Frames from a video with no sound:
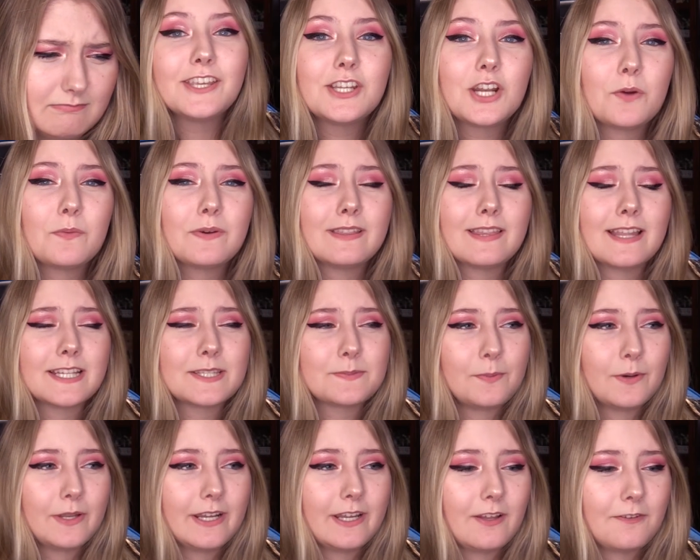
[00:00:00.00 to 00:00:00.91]
You know what,
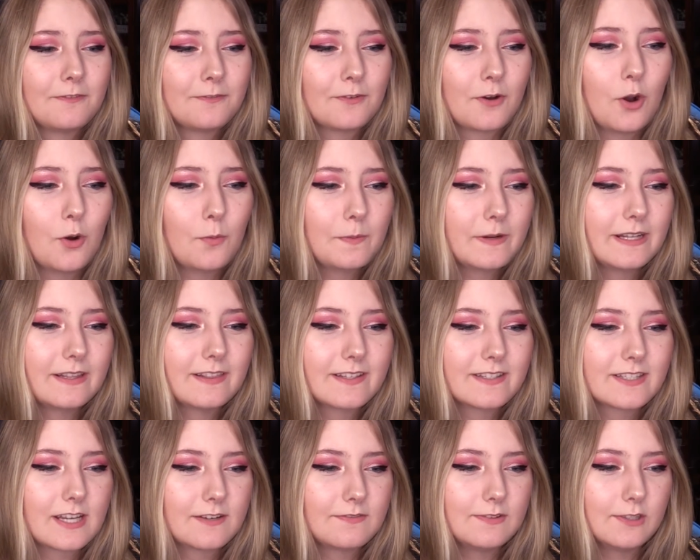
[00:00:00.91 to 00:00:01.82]
let's put off opening
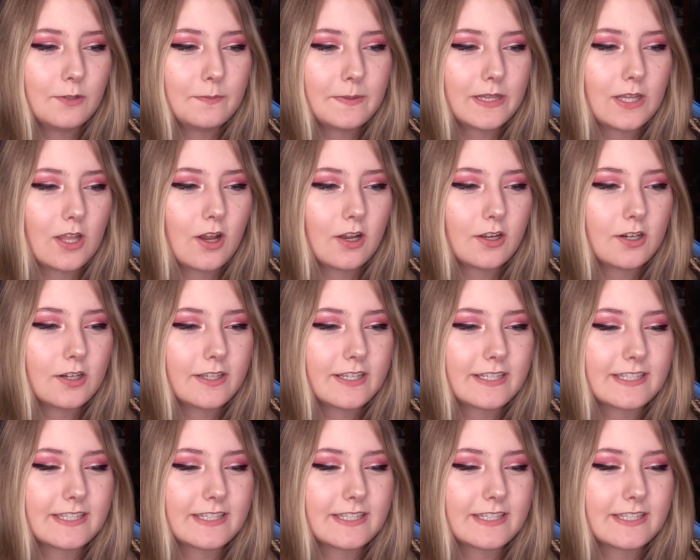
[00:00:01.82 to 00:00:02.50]
this stuff a little bit longer,